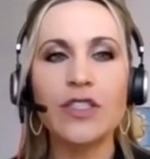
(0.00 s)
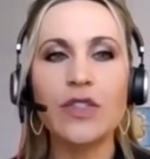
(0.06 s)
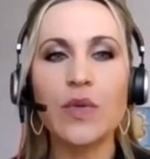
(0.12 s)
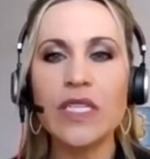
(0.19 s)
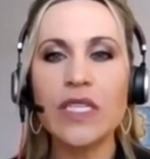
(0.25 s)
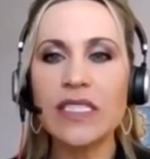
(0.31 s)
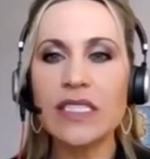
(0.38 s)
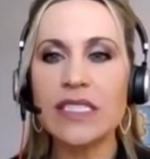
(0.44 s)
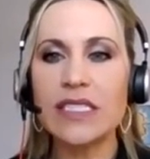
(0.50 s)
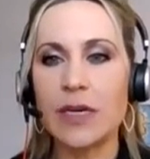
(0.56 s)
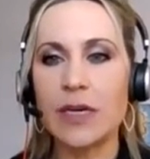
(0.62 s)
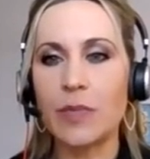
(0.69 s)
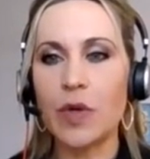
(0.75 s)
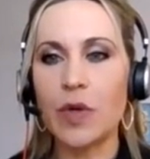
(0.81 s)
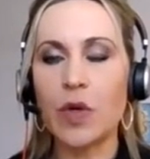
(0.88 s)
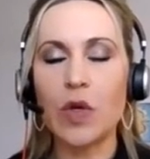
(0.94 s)
So this is
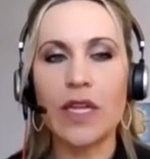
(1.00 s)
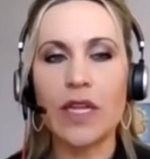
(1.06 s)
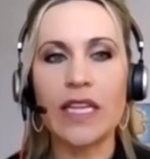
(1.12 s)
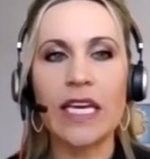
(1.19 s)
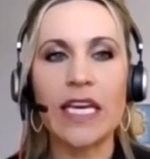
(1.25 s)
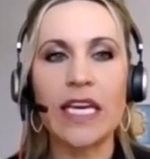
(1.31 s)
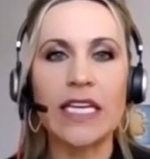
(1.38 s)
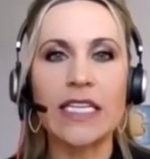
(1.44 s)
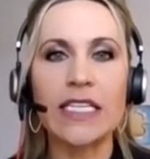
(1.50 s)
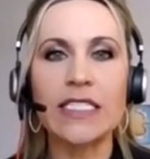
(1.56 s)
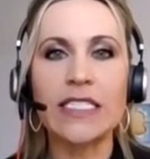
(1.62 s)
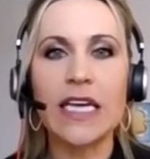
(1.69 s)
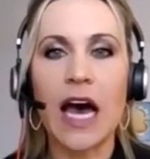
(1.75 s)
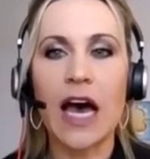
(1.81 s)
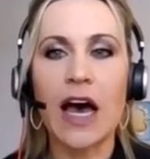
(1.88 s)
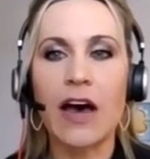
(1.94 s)
typical at the
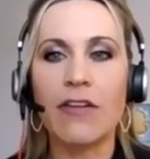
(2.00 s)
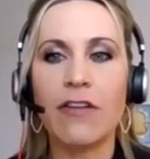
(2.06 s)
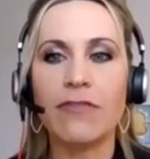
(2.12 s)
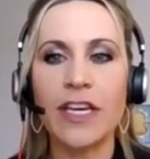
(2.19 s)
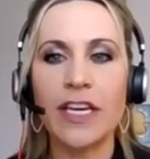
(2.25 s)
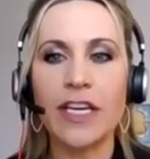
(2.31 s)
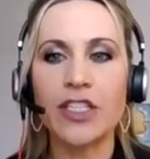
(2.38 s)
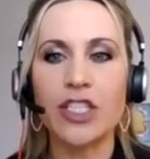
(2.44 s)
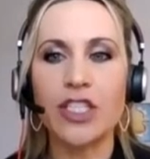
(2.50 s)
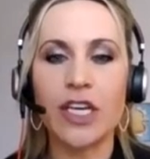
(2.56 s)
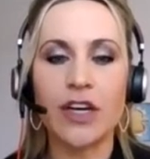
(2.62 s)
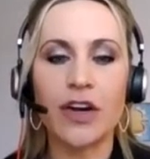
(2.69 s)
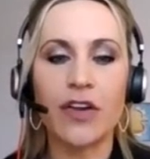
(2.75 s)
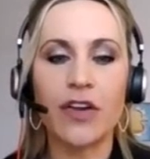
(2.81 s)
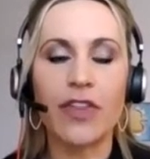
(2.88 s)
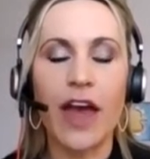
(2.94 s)
end of each
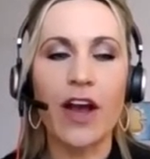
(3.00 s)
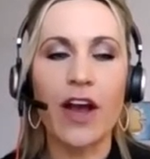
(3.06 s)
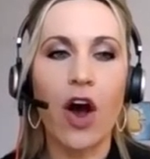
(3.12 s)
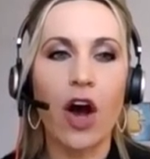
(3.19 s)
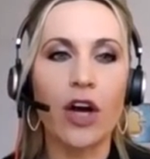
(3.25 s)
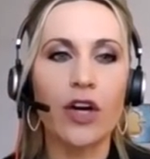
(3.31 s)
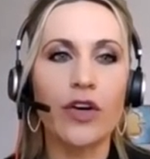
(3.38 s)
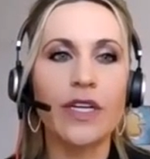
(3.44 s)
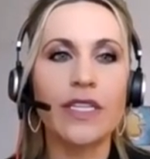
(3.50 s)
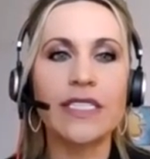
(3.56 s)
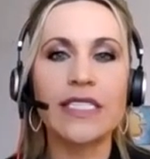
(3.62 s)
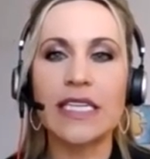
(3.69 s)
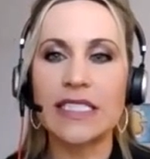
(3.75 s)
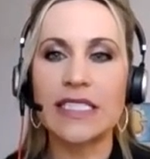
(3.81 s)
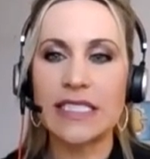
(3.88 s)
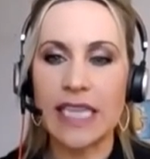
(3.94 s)
year that Congress
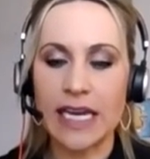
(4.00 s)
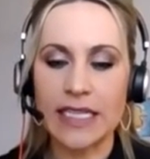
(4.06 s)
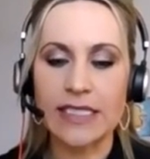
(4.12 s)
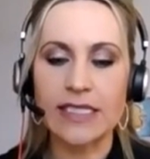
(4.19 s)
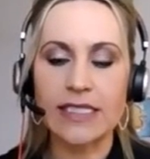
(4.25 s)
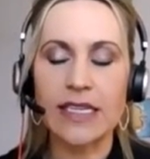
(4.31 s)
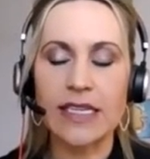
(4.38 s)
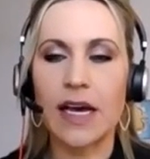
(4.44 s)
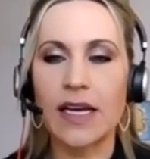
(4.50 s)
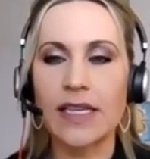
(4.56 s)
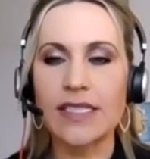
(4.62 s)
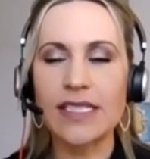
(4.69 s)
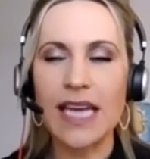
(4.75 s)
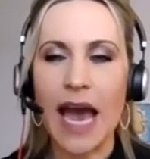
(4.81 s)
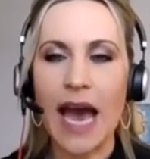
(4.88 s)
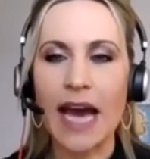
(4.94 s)
extends
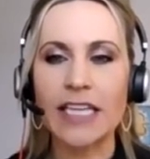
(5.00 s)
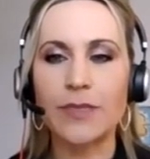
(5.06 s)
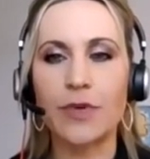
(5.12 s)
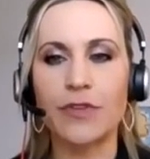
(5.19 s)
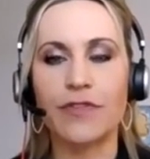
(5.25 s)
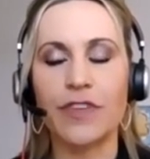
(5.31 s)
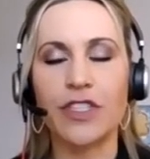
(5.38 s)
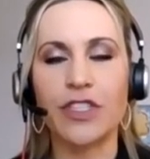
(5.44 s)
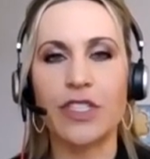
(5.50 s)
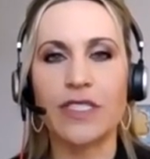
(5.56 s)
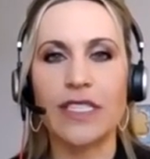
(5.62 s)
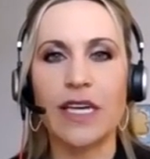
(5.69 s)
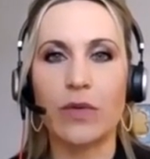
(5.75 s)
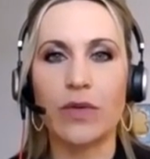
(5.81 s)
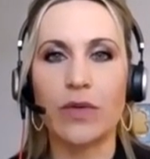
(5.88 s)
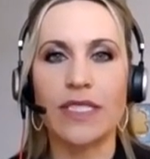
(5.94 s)
tax provisions
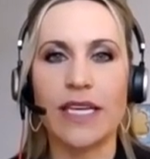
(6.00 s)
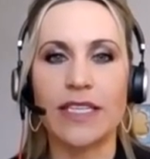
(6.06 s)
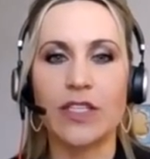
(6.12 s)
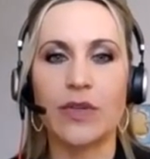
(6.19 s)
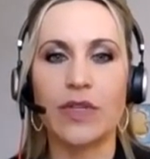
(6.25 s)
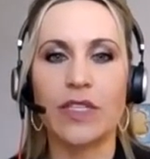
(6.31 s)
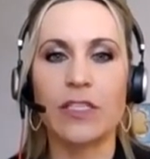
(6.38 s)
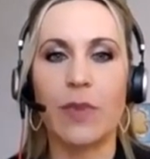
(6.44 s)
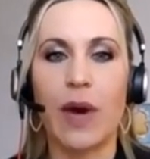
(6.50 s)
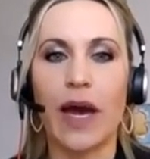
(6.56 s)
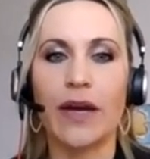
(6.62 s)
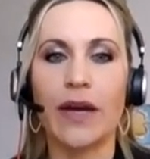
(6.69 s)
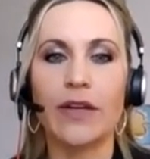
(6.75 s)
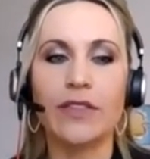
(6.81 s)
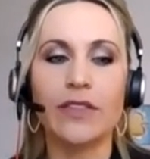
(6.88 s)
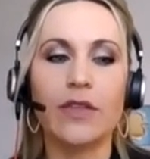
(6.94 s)
that were set to
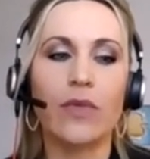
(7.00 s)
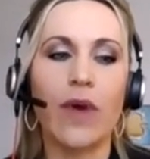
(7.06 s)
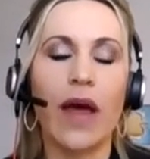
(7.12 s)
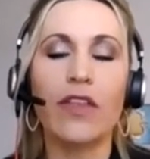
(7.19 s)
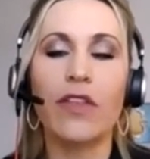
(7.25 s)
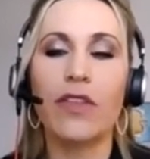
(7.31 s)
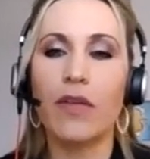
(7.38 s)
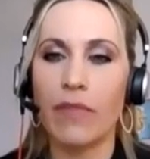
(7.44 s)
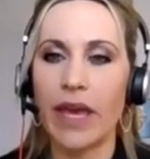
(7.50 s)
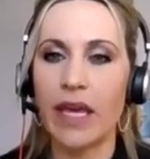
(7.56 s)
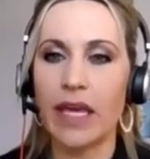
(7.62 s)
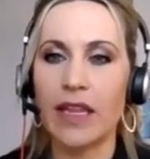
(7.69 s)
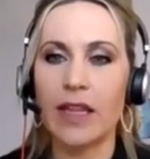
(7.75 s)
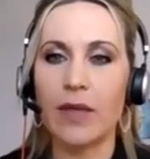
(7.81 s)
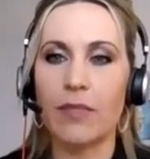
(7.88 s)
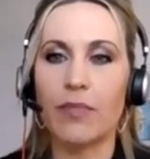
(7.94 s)
expire. So rather than
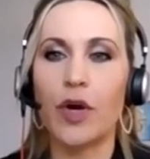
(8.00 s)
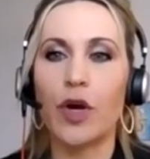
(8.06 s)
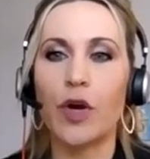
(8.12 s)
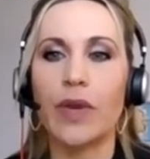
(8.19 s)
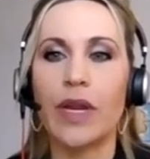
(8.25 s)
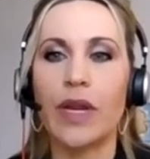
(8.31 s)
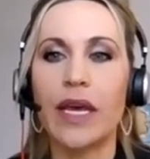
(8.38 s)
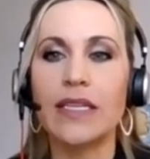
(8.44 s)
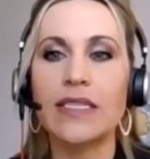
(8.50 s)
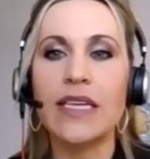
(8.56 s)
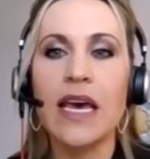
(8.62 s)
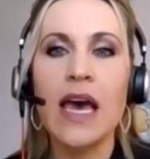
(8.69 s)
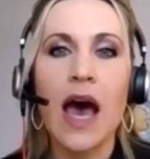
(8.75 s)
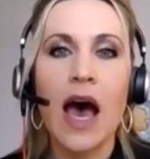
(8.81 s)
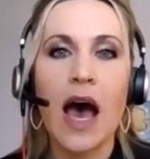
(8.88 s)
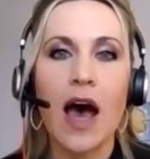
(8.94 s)
making them permanent,
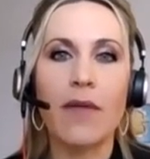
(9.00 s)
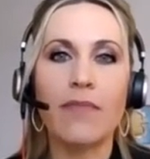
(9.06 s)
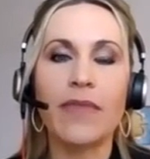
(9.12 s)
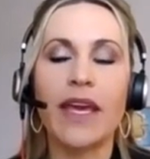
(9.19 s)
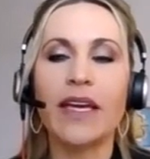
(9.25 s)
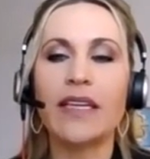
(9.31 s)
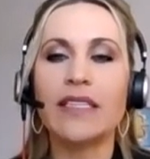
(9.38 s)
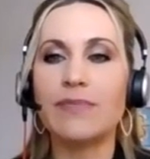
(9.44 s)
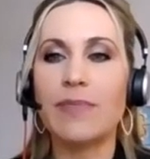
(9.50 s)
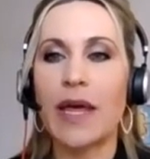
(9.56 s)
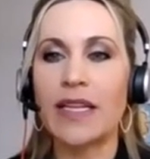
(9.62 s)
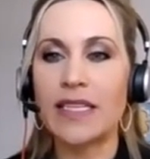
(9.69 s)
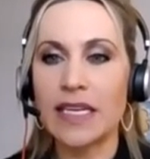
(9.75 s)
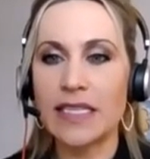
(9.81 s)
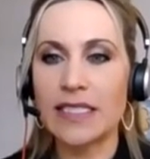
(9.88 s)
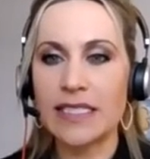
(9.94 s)
they
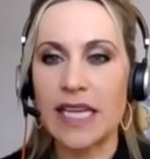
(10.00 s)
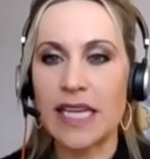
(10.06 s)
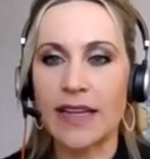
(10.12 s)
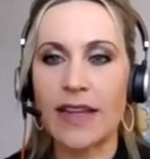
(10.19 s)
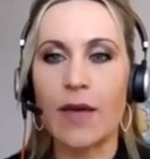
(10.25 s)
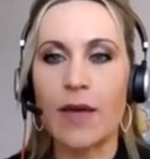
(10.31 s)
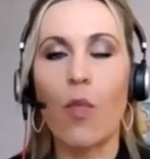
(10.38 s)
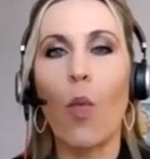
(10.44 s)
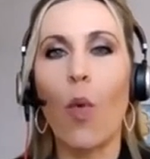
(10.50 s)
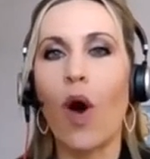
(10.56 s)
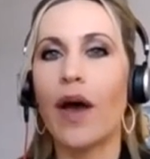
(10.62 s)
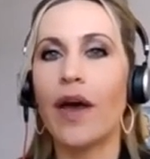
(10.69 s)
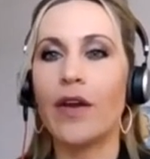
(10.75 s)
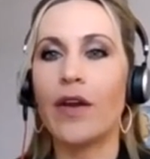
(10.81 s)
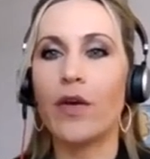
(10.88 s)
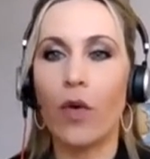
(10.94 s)
extend them
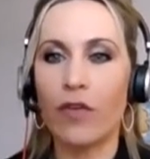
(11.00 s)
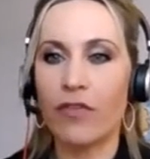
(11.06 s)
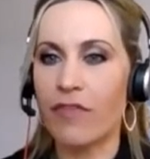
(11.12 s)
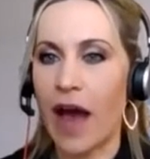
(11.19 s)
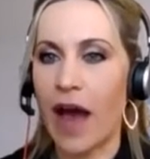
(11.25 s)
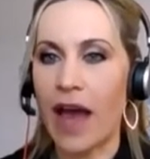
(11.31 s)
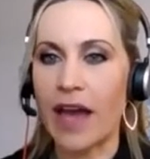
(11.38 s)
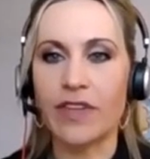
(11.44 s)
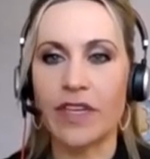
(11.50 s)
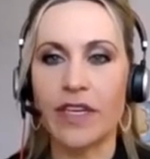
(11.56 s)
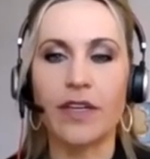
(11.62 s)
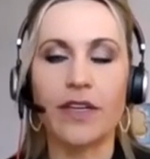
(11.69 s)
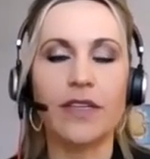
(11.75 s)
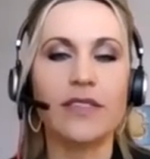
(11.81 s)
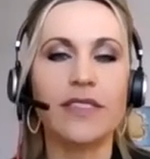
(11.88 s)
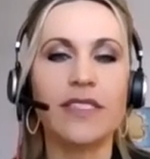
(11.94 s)
1 or 5
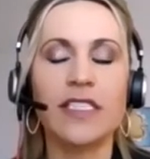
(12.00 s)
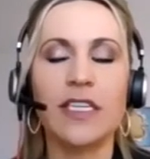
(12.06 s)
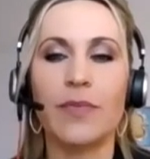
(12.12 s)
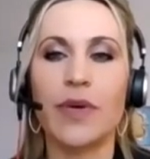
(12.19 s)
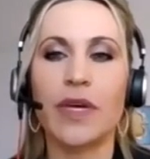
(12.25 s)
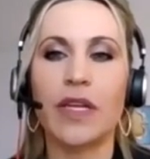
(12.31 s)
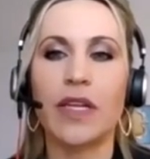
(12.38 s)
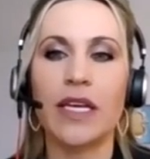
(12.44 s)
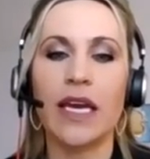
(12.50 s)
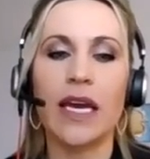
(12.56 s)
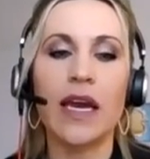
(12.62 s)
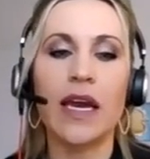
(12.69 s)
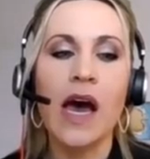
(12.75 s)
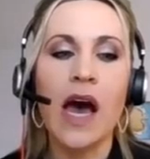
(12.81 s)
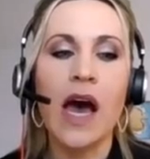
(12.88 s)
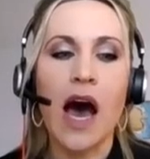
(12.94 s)
years.
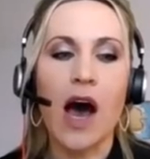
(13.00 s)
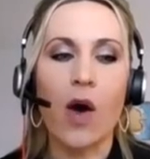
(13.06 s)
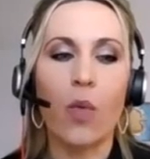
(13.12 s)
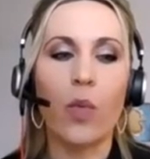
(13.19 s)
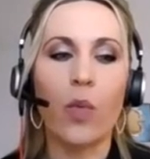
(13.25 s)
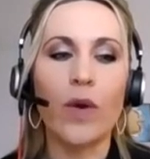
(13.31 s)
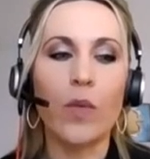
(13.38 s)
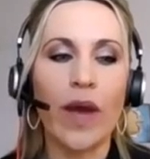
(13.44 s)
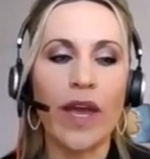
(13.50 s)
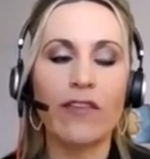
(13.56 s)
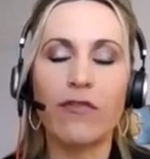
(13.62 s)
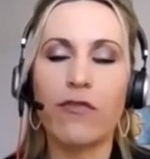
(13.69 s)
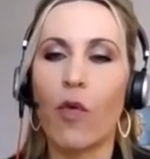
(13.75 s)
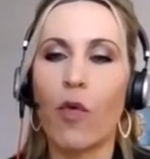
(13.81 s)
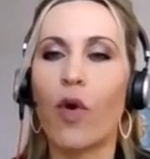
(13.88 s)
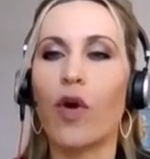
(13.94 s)
Typically, we
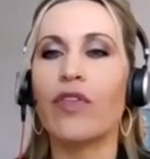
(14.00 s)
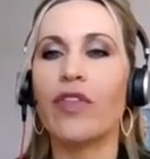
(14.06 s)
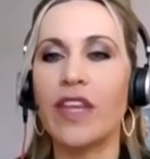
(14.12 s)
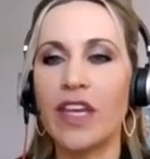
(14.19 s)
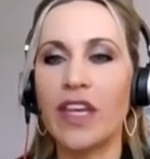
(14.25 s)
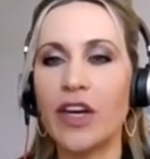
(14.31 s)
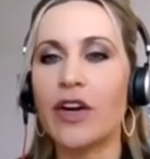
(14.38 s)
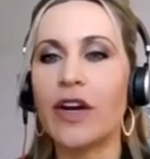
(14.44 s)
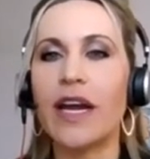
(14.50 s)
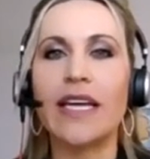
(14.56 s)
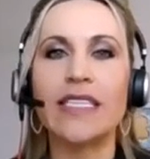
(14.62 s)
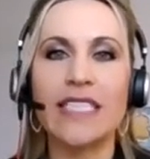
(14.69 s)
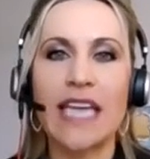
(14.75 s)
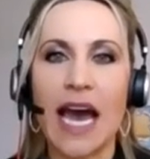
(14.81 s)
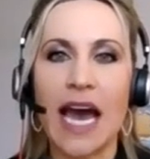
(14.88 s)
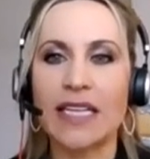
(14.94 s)
wait for the
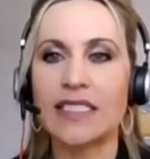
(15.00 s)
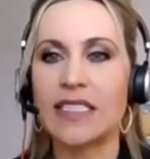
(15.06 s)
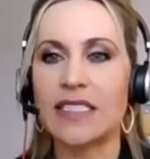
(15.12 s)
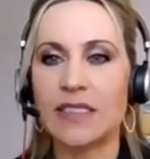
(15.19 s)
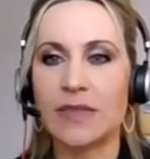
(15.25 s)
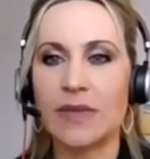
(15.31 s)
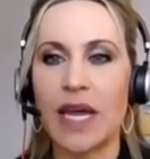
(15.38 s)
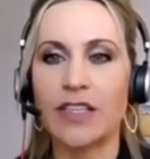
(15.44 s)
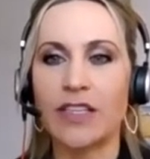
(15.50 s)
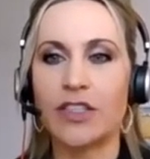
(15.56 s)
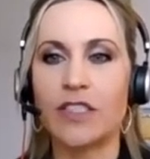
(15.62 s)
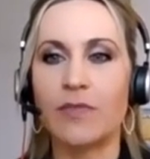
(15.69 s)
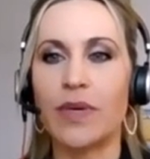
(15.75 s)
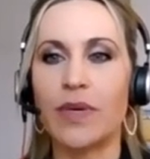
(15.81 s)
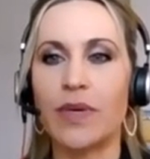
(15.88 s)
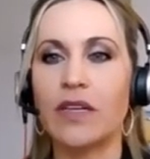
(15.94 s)
year-end tax
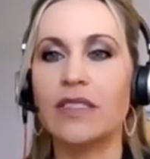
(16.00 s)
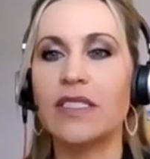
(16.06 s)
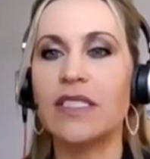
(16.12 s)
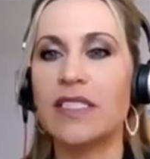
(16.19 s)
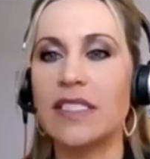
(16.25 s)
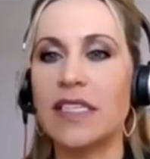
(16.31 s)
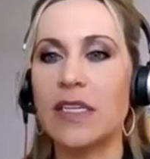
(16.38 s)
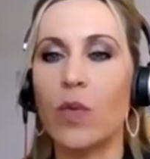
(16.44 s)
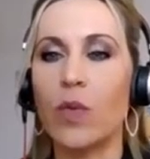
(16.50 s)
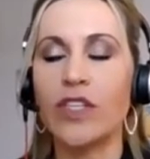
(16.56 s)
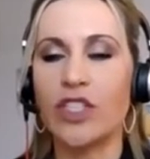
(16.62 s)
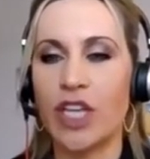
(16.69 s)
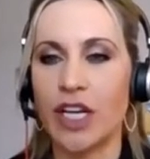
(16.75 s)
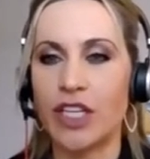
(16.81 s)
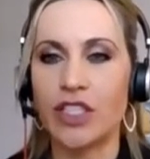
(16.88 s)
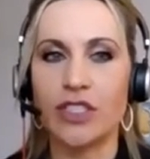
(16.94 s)
extenders bill to see what
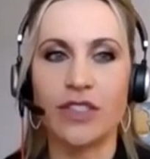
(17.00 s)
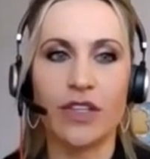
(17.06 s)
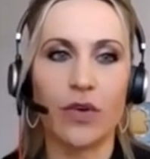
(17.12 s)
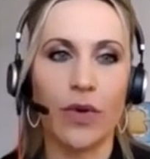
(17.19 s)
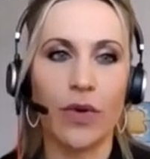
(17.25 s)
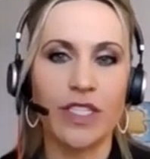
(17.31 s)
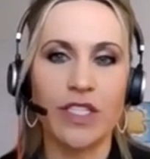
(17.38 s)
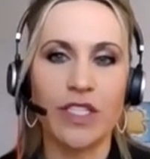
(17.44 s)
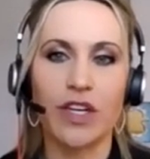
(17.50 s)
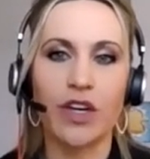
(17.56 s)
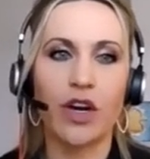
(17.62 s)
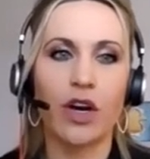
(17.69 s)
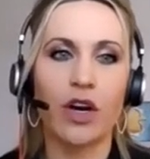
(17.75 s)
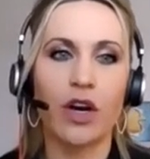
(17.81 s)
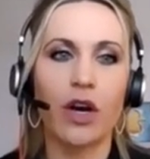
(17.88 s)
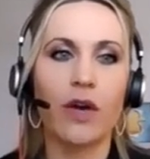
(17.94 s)
changes are going to
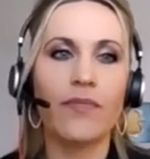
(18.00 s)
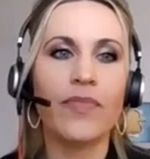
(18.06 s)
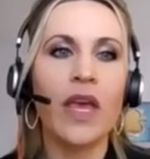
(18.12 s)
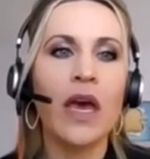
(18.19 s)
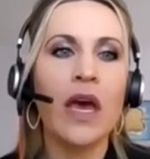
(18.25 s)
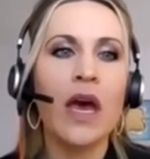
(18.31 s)
occur.